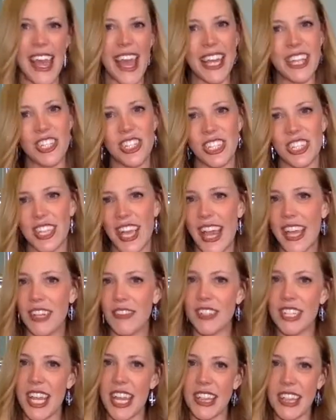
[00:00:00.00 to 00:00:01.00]
And just kind
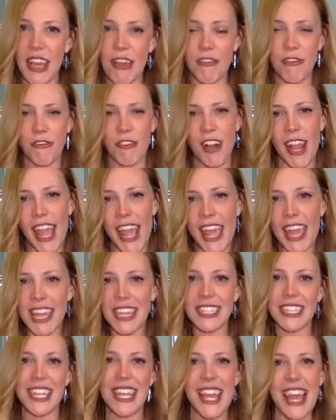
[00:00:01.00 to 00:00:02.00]
of take that
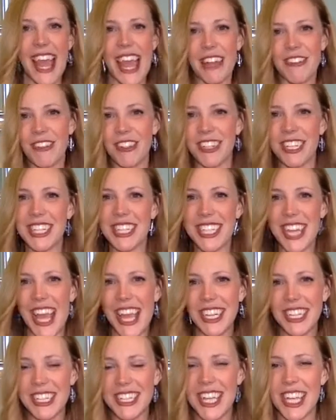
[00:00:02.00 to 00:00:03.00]
phrase and release
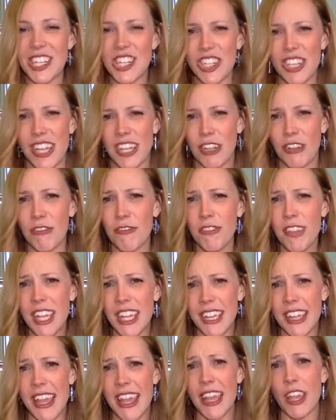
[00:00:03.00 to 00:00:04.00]
any tension that you're
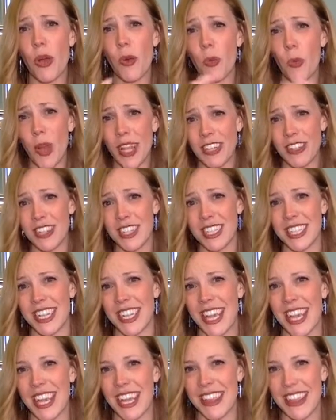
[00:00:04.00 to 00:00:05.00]
feeling when you're
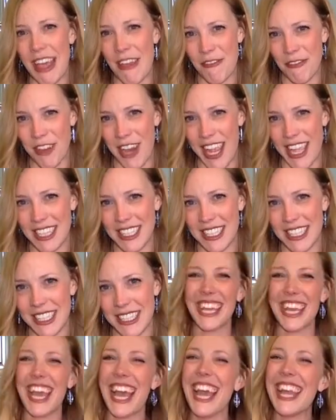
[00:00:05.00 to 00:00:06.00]
singing that
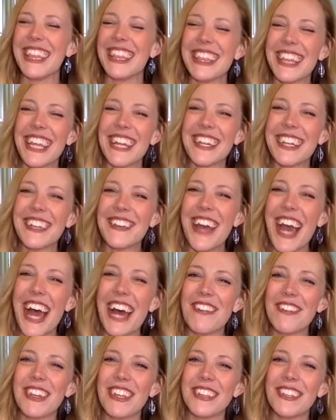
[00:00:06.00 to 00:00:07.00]
phrase. And there you
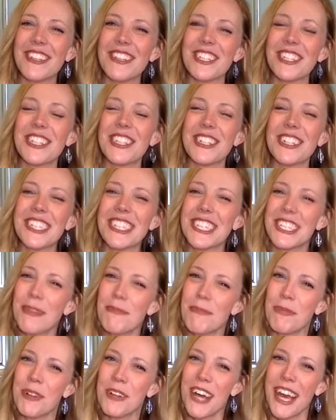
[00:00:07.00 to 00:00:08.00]
have it. Those are your
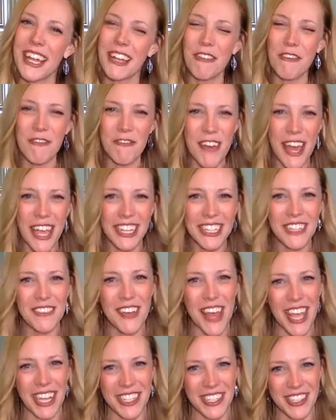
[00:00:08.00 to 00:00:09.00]
simple and effective
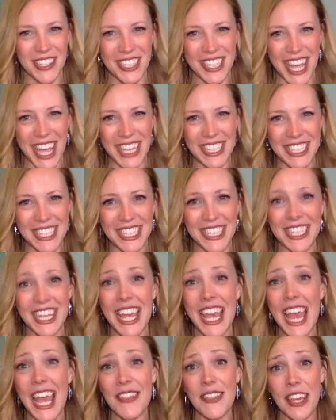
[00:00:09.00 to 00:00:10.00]
exercises
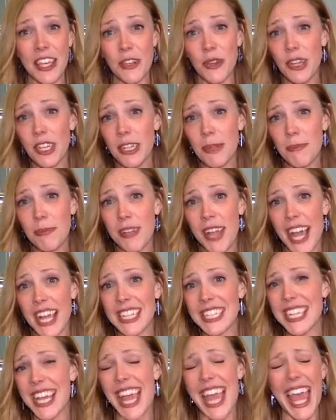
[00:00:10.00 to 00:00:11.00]
that you can apply
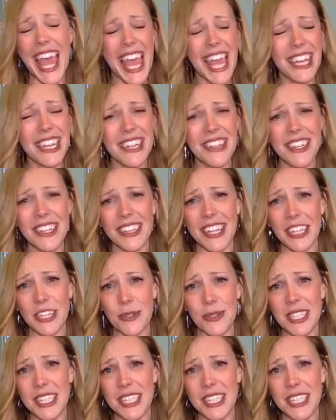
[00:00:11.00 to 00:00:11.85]
to anything that you